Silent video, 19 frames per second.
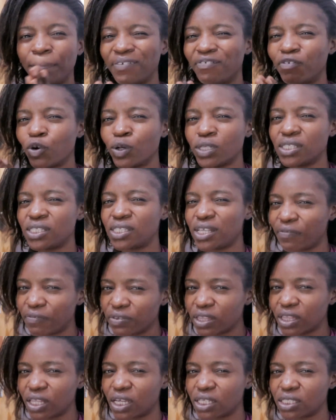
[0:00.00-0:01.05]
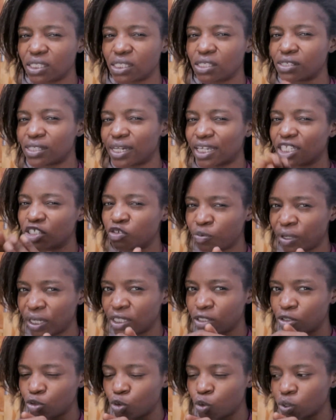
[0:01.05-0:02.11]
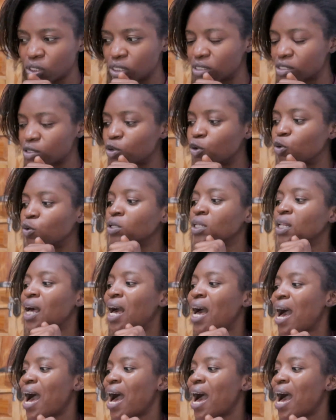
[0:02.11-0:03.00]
before 7:30 so that he's ready to go to school.